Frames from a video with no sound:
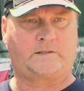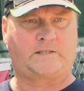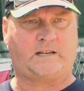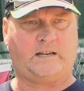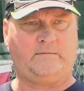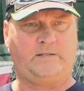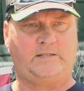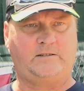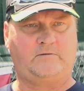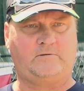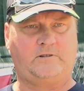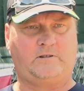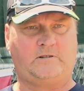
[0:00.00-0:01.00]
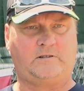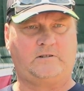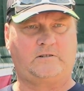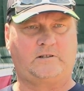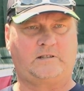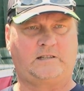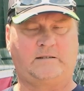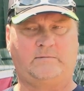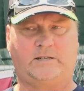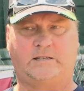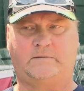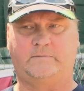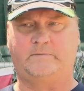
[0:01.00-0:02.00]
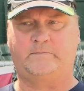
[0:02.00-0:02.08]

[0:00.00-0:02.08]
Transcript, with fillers: Time is no longer unlimited.